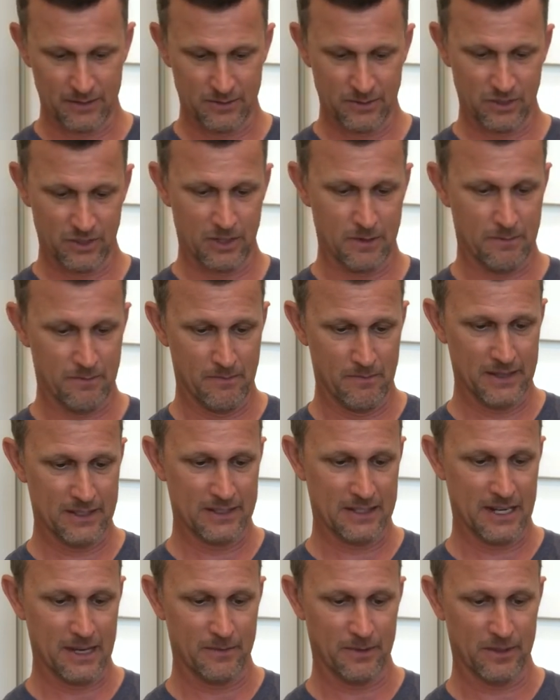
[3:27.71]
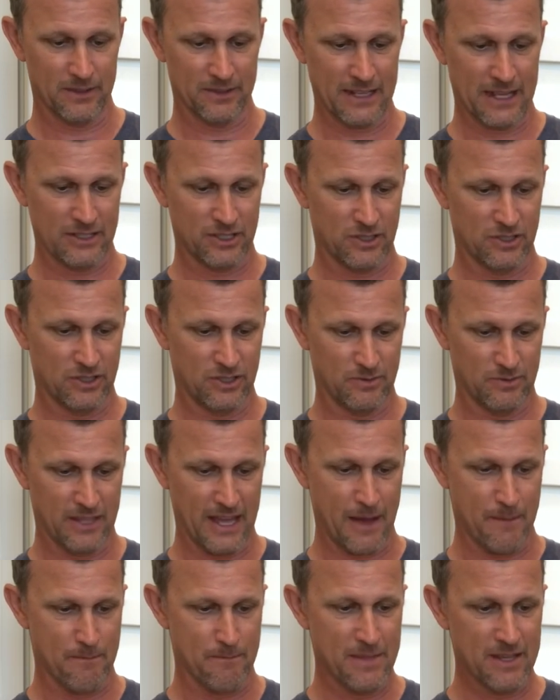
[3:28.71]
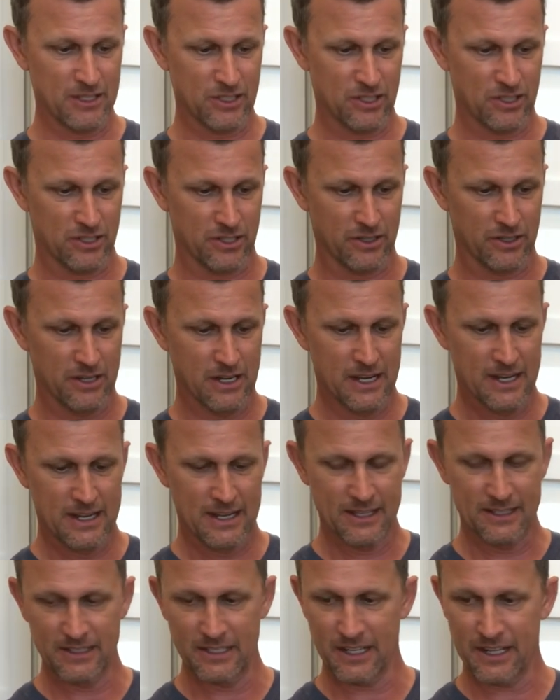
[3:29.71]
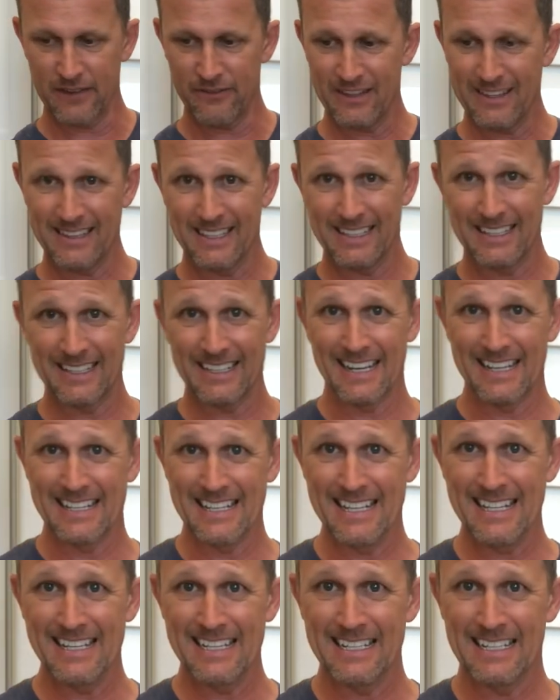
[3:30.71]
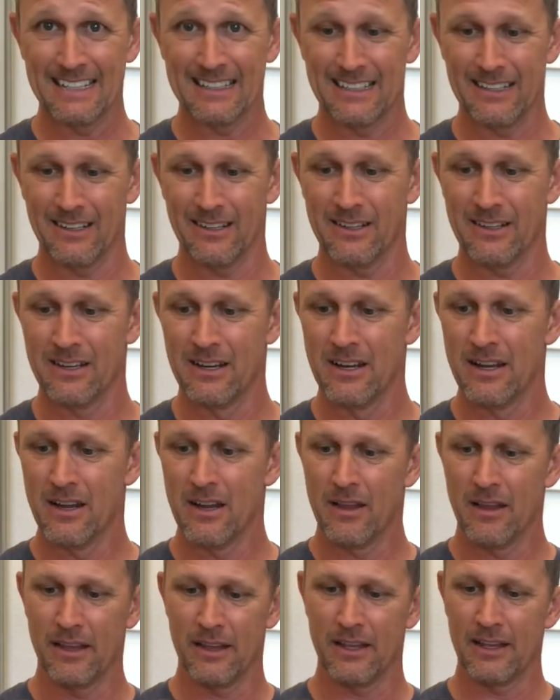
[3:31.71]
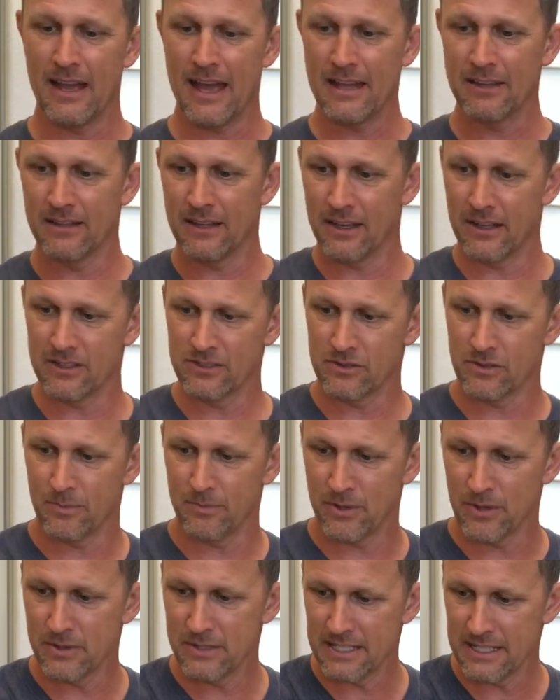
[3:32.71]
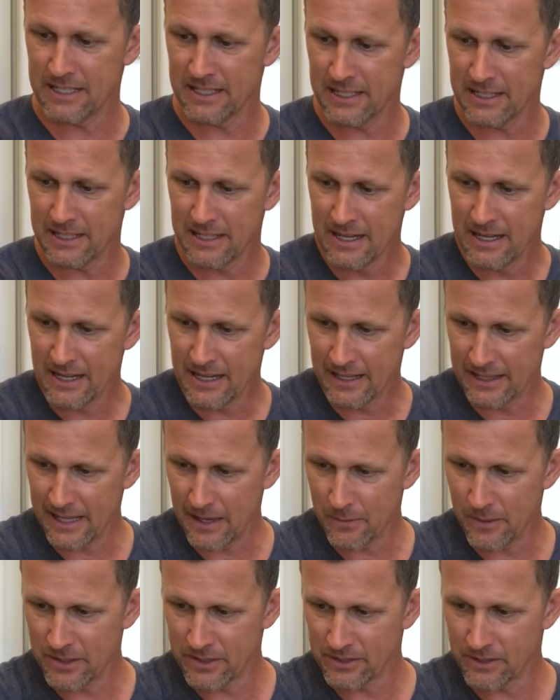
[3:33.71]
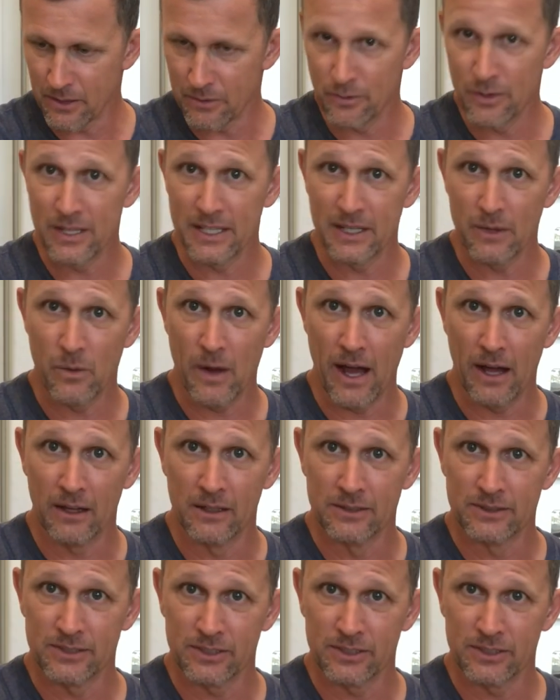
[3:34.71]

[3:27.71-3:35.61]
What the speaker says: just gonna mix that up because that mixture has got everything that I need in there, and then I add the extra protein in, and that works out really well.